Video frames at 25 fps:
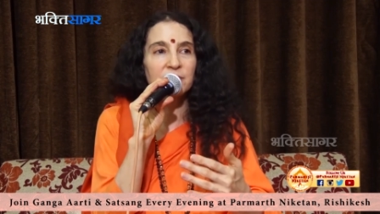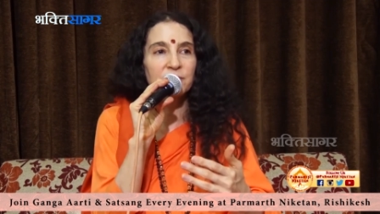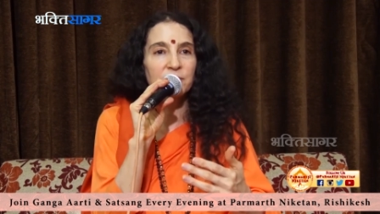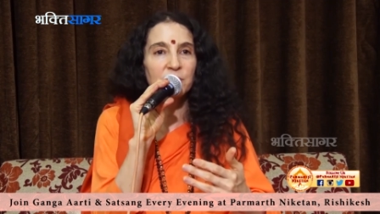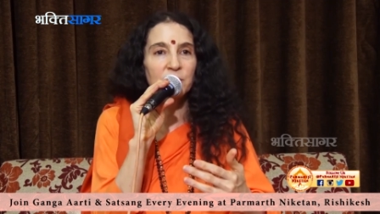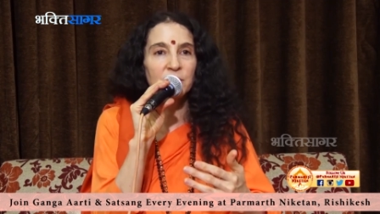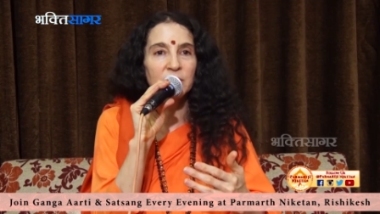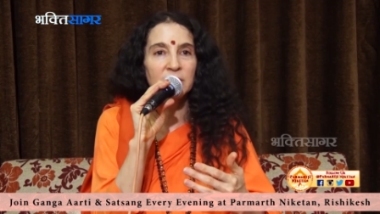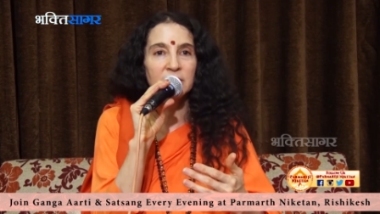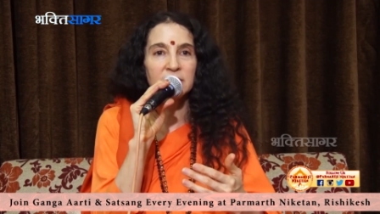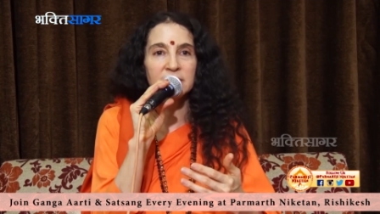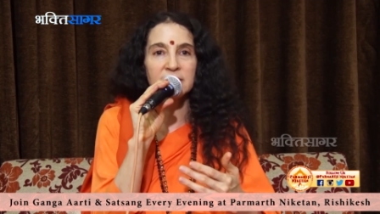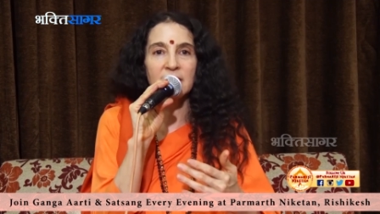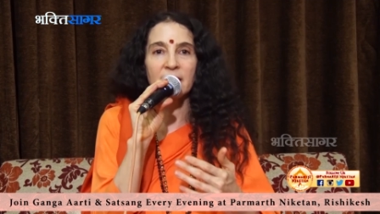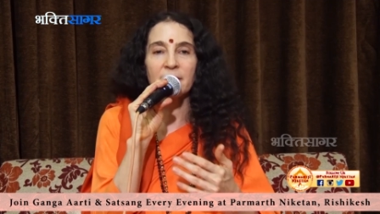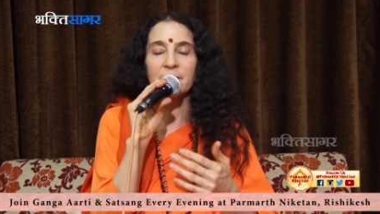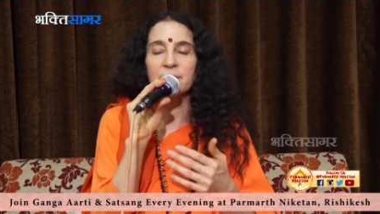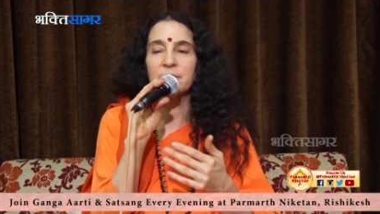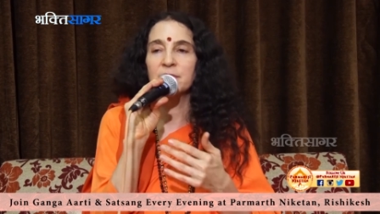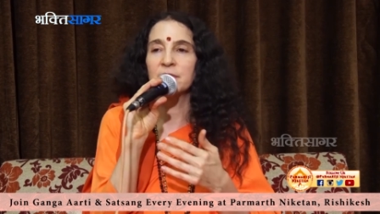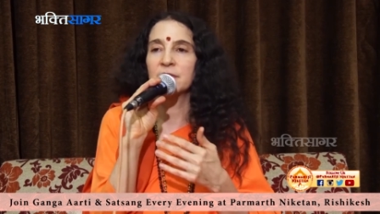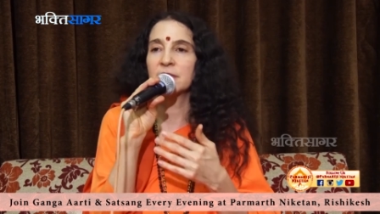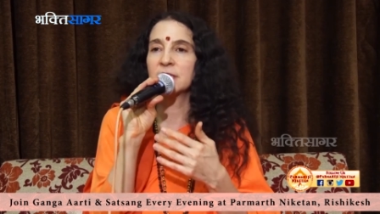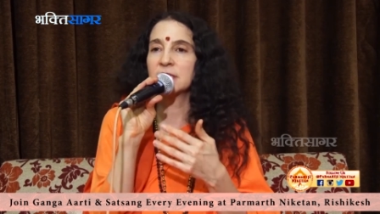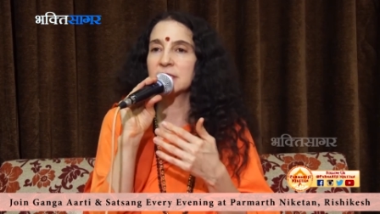for
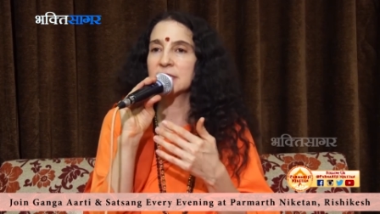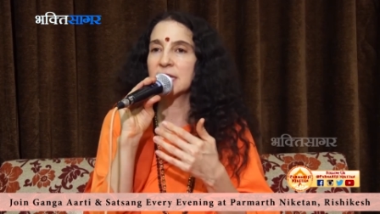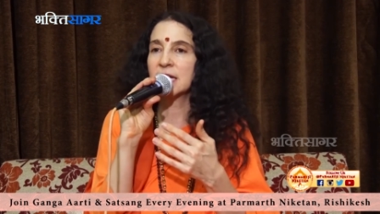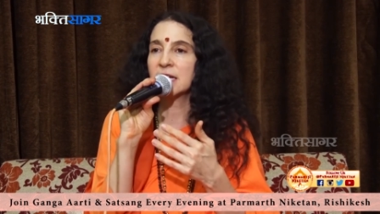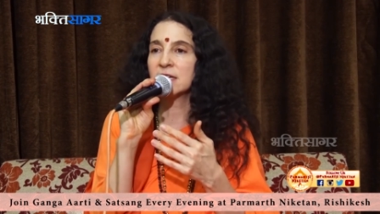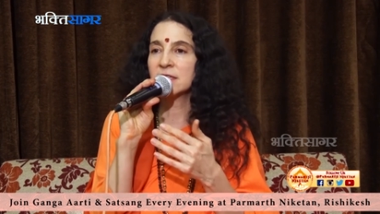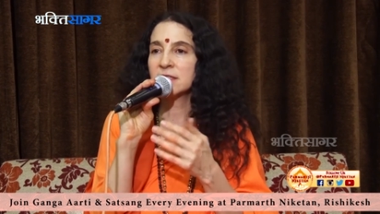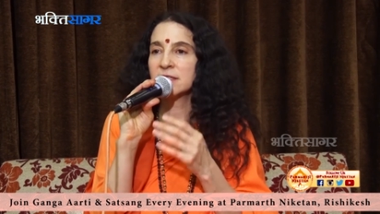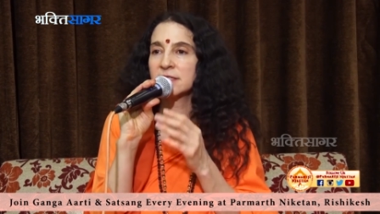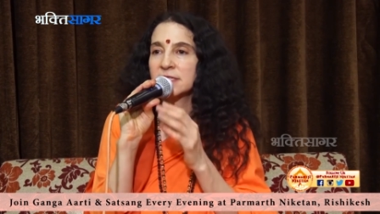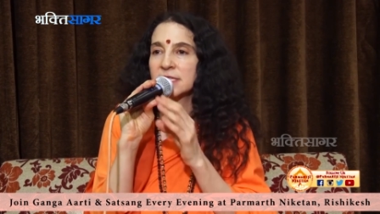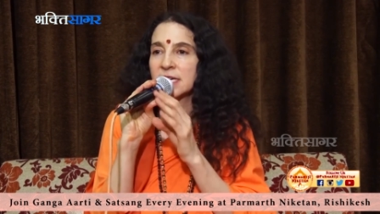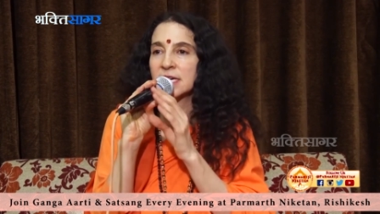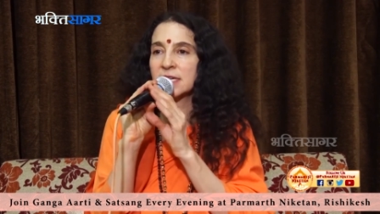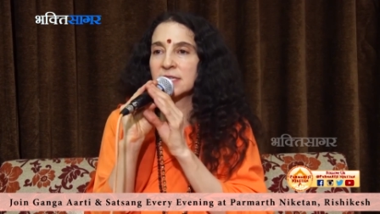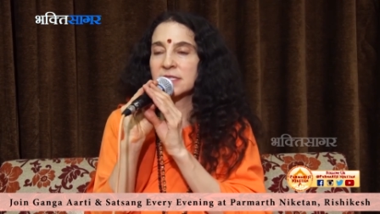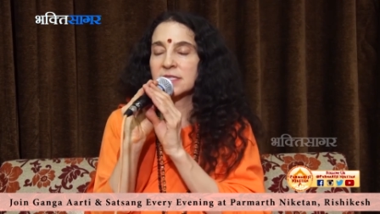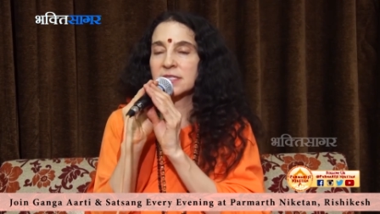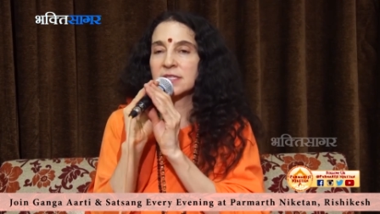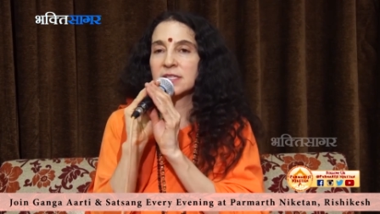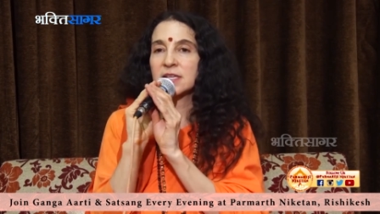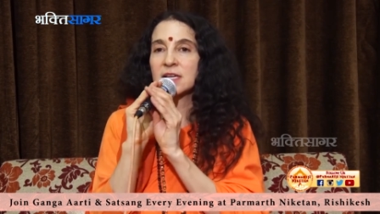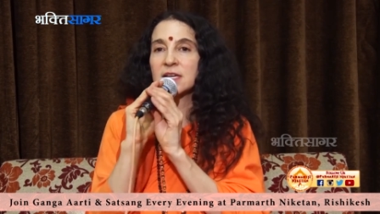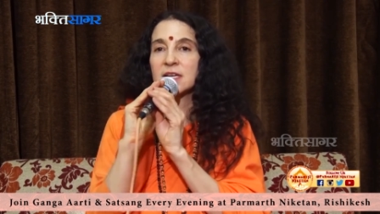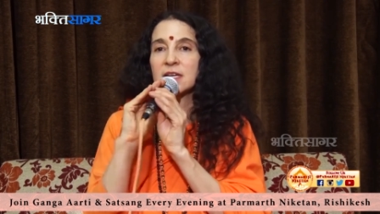example, that tells
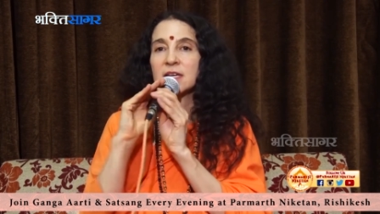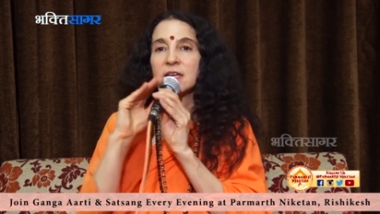us